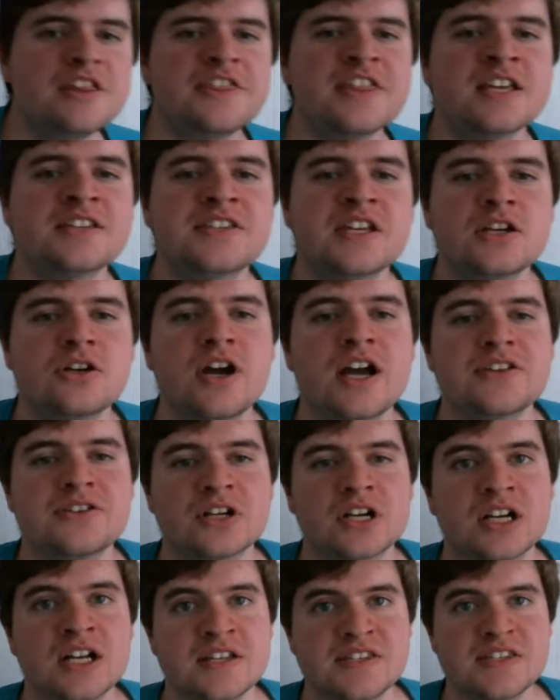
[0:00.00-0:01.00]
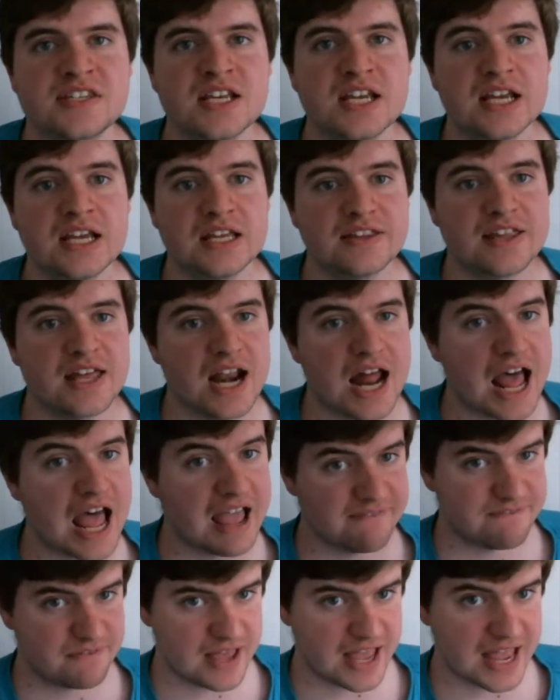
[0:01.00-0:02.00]
of the things that you guys are going to see that
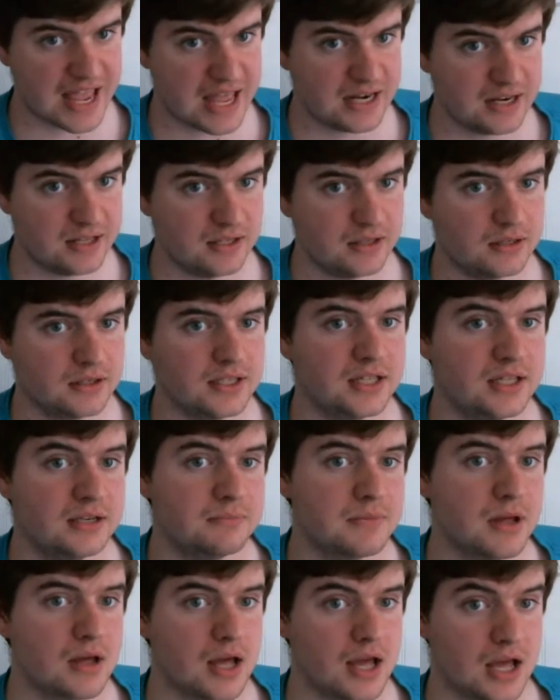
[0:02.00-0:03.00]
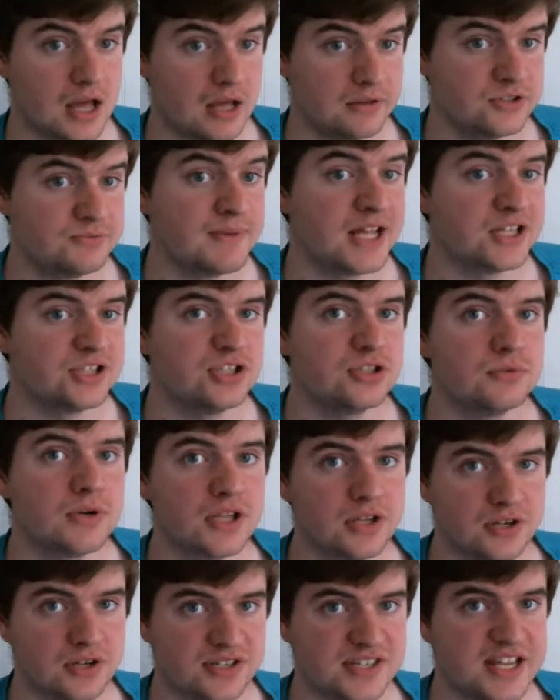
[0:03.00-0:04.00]
I've had in uh, my two
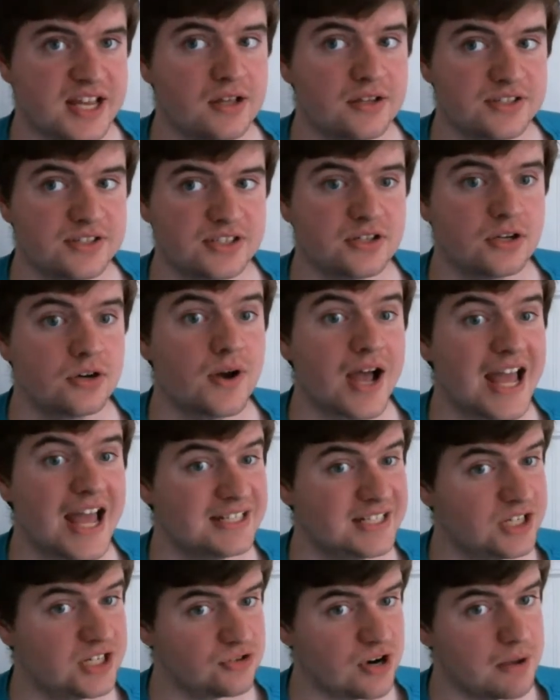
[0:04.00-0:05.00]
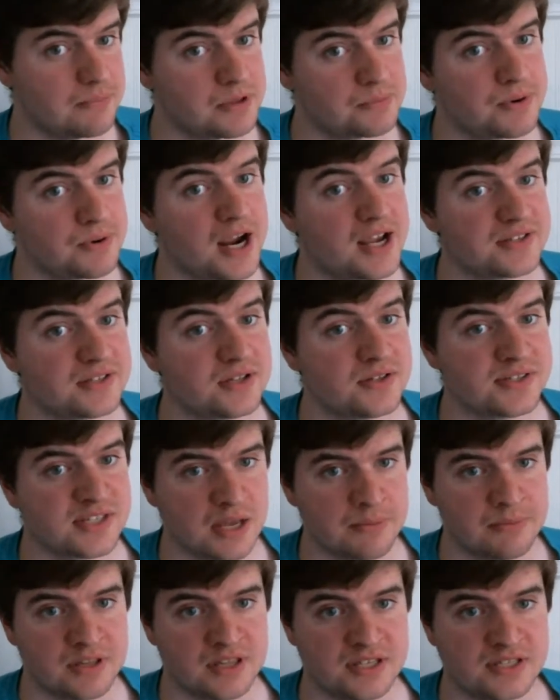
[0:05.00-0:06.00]
other sales. So I did drop the price on
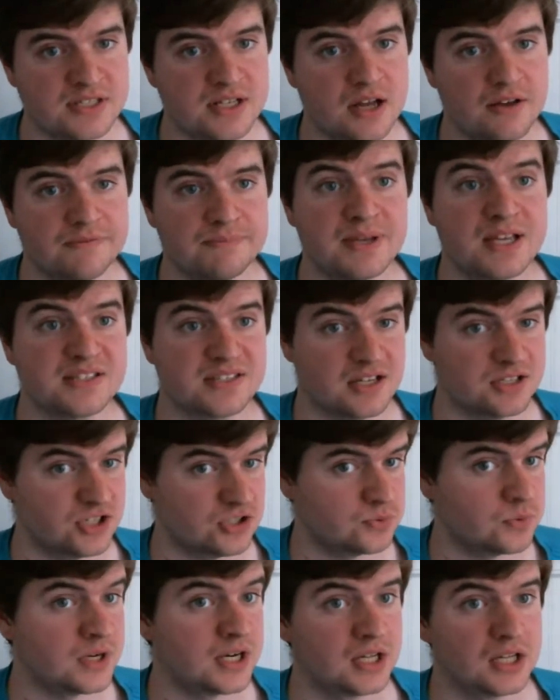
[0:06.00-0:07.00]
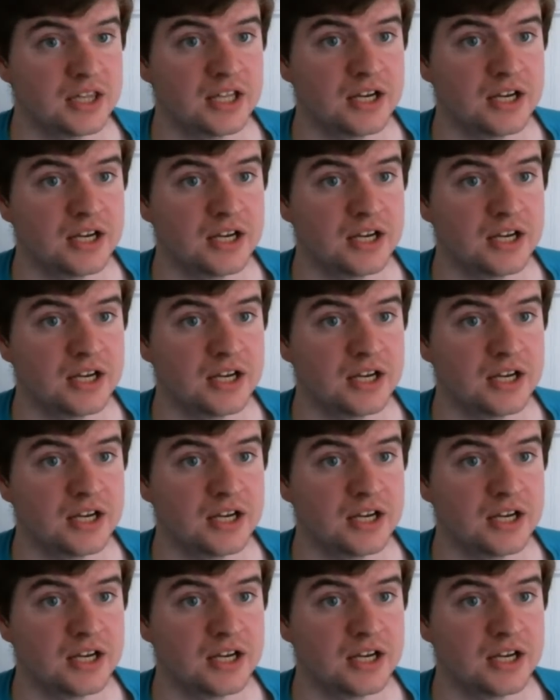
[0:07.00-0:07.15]
some of the stuff because I just want to